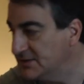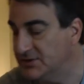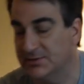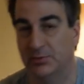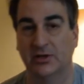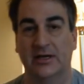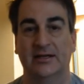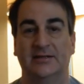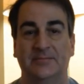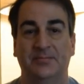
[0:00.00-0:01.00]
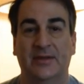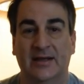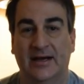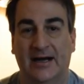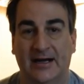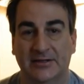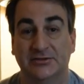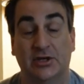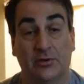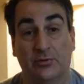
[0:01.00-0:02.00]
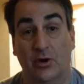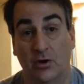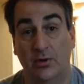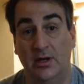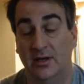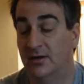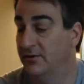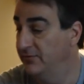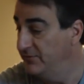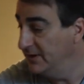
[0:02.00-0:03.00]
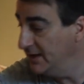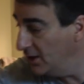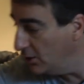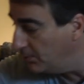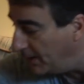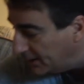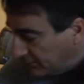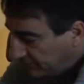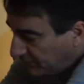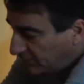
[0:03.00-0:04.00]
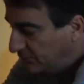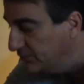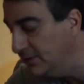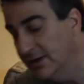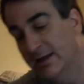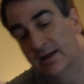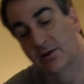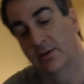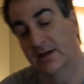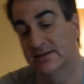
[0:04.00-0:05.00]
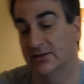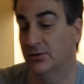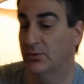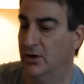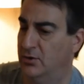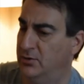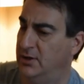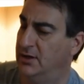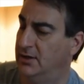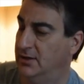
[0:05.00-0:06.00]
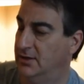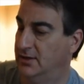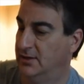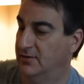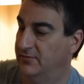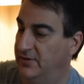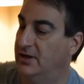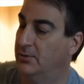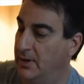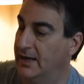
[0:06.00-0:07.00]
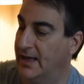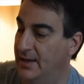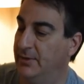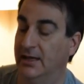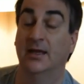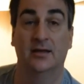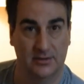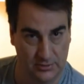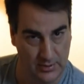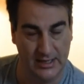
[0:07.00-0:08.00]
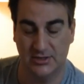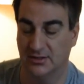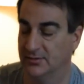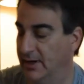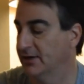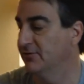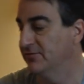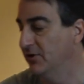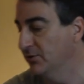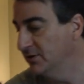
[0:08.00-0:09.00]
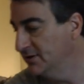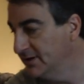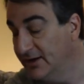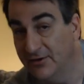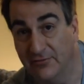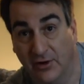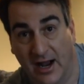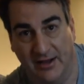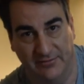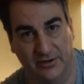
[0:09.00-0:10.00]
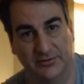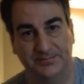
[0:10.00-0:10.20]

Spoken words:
just brilliant. So the Rode Video Microphone, what is it? The Rode Video Mic ME Directional Microphone for iPhone.